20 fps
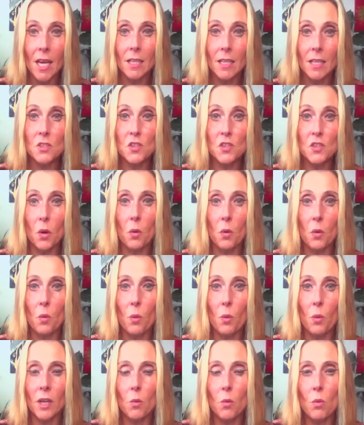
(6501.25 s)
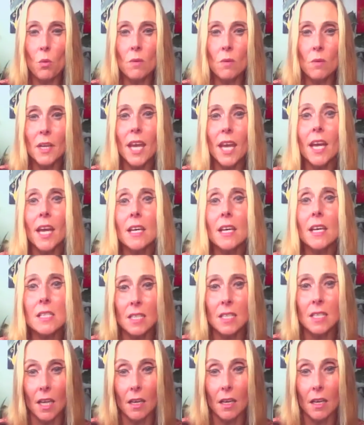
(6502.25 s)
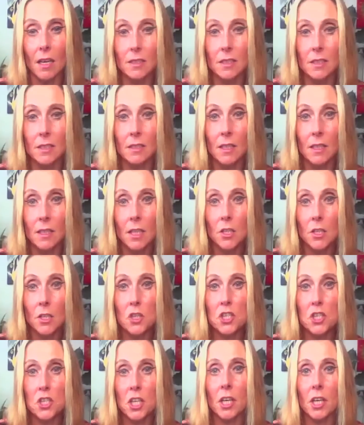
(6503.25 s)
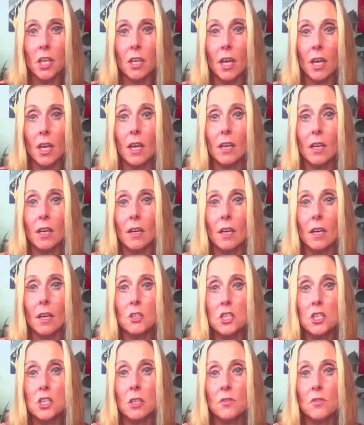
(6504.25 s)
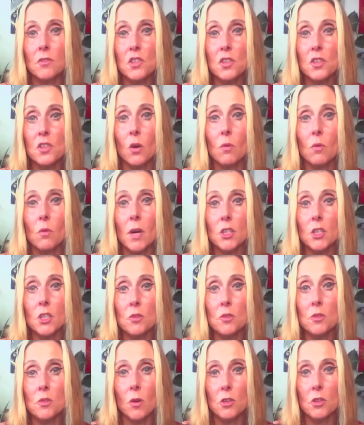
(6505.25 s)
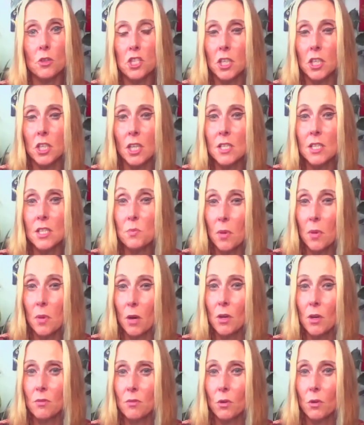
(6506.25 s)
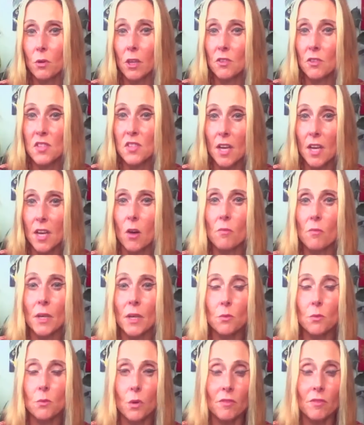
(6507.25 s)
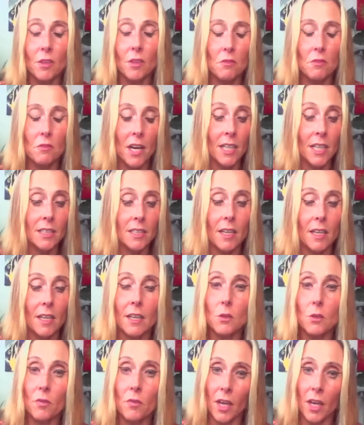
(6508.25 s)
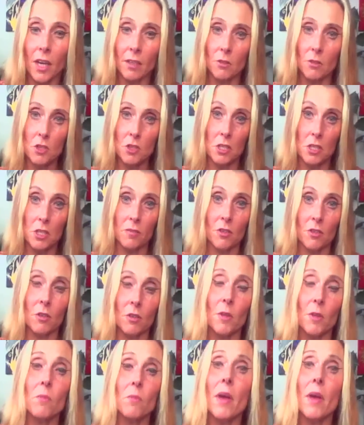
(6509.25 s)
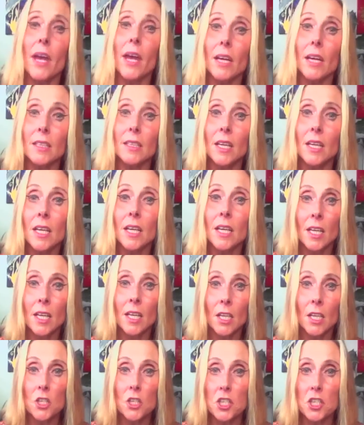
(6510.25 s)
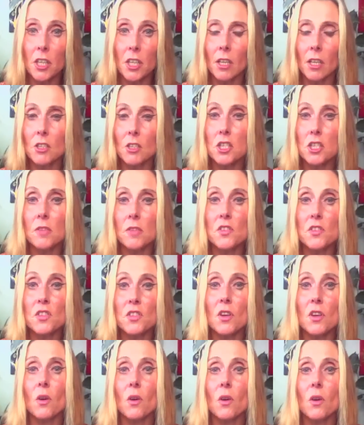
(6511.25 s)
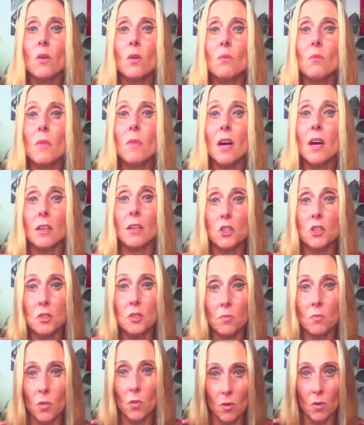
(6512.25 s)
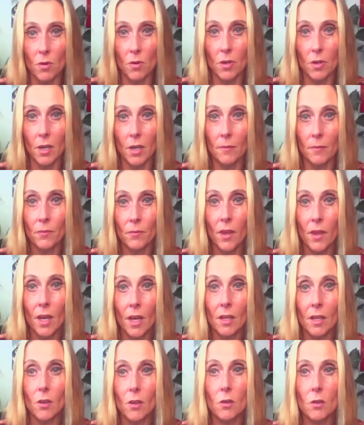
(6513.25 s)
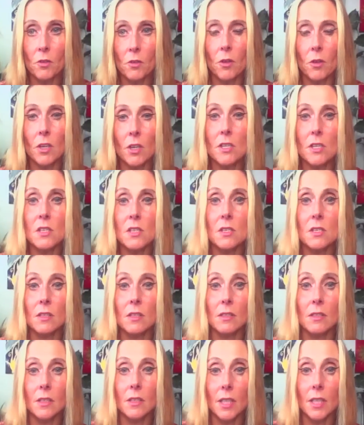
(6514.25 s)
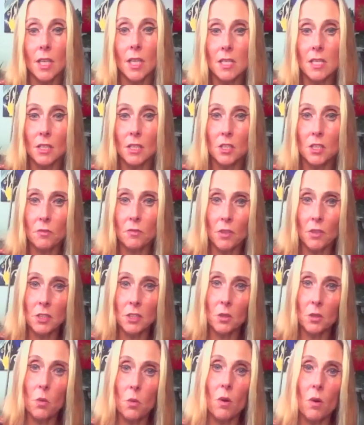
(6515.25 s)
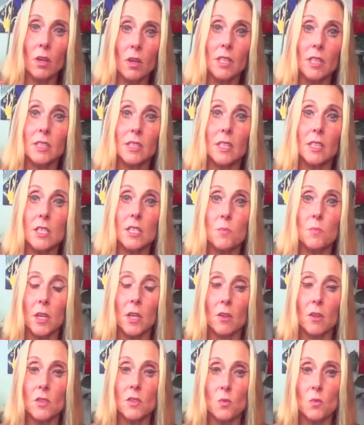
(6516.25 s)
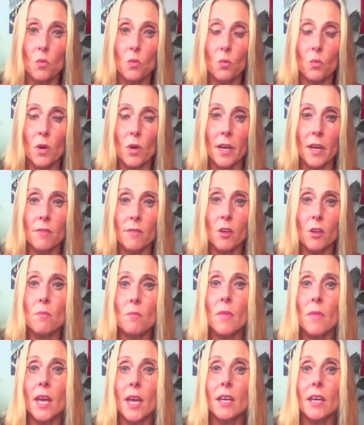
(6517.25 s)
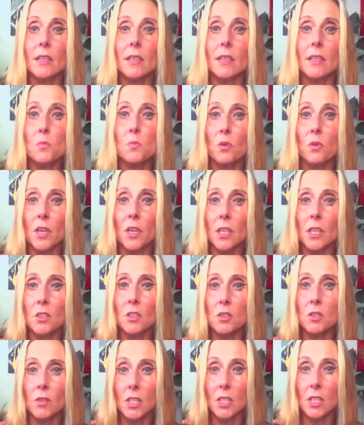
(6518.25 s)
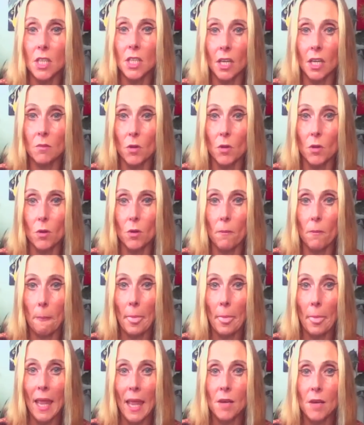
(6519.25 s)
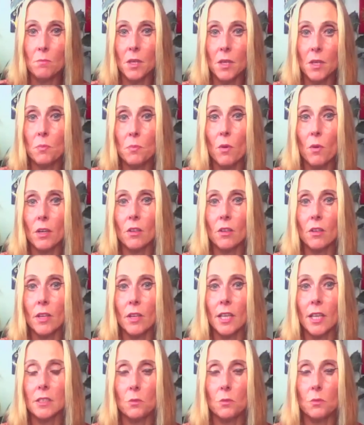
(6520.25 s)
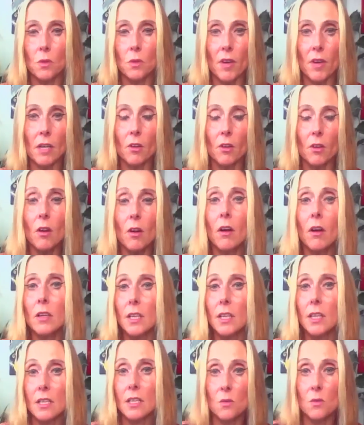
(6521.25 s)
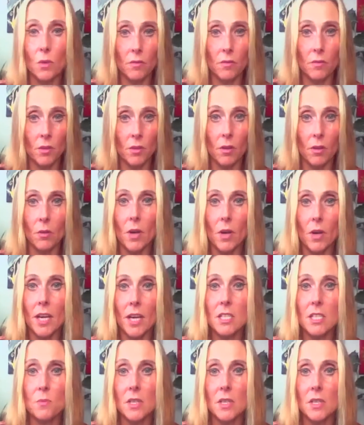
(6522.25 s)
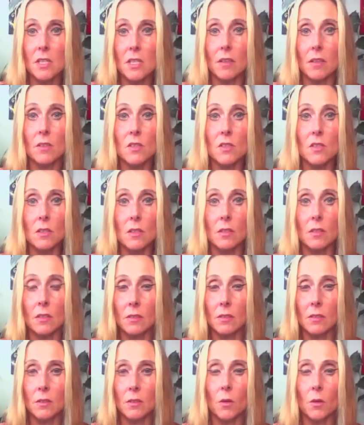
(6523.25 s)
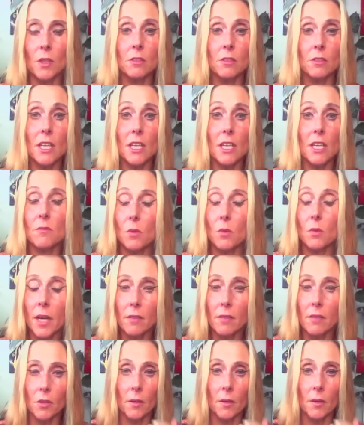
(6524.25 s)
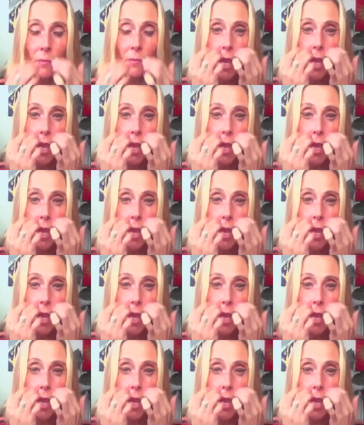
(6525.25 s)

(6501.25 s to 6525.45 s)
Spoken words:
So when a woman has that, she can achieve so much more. She is powerful herself, but with the right kind of energy from a man, she can achieve so much more. Of course, it's a different qualities, because whatever man is bringing to the table, people are connected with alcoholics, with, husbands that is, aggressive, whatever.